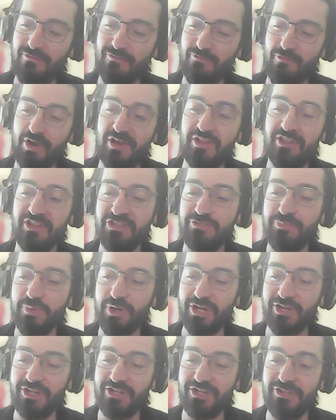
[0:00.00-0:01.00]
what
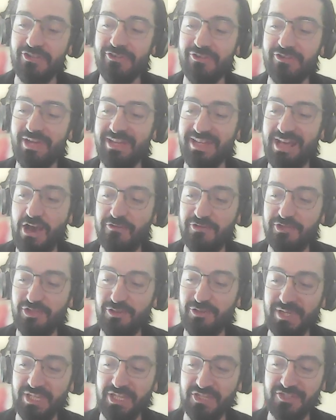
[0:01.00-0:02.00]
inspired you, and how did you
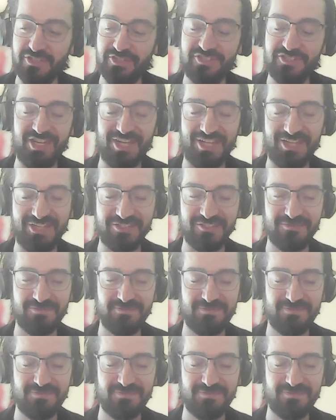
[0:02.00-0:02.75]
manage the change?